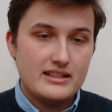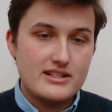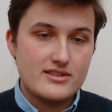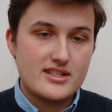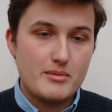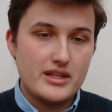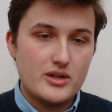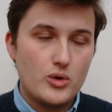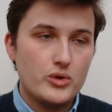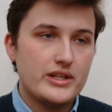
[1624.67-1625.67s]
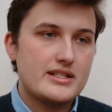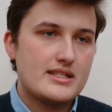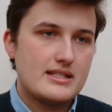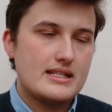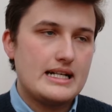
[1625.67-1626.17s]
These are some of the
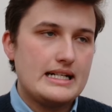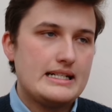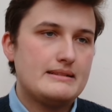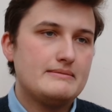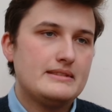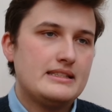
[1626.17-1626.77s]
oldest uh,